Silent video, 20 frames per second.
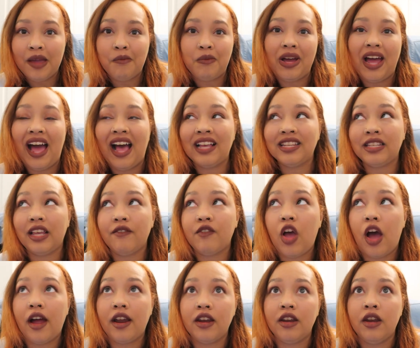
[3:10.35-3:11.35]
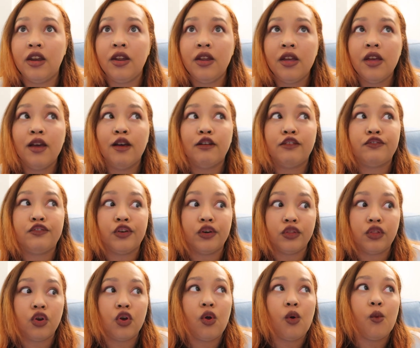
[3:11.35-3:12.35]
but as I've gotten
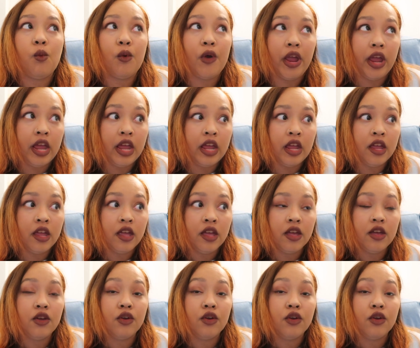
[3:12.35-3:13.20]
further away